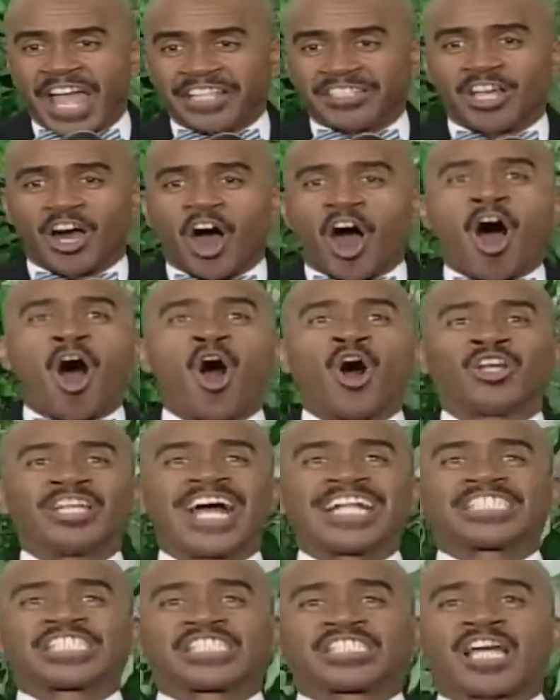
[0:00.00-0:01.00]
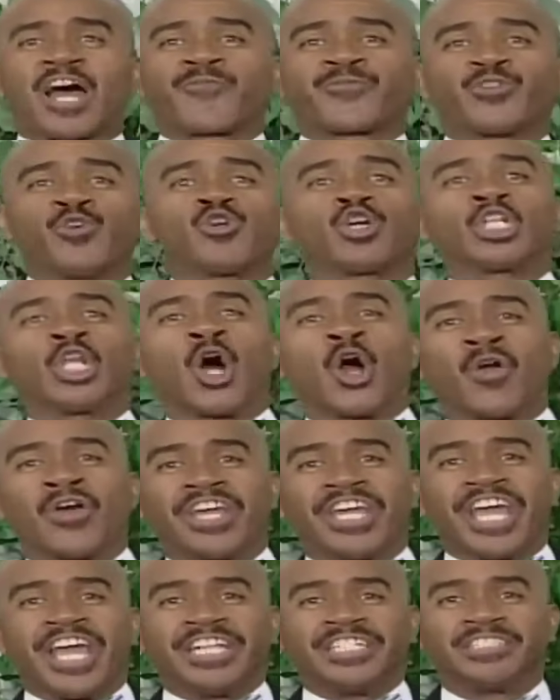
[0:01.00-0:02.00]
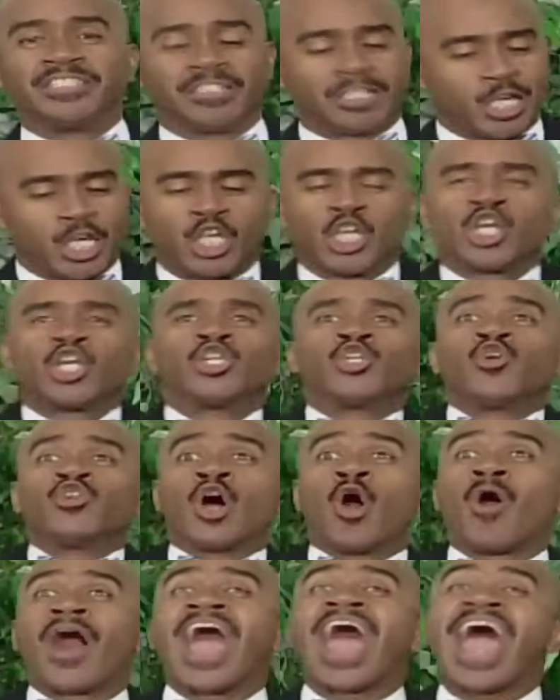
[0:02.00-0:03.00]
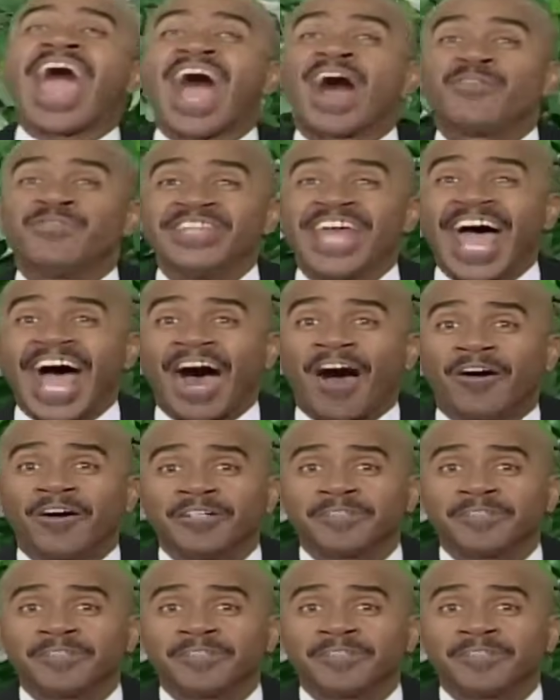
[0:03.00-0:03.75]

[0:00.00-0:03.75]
then all that stuff you glory in, mm -hmm. you don't have now.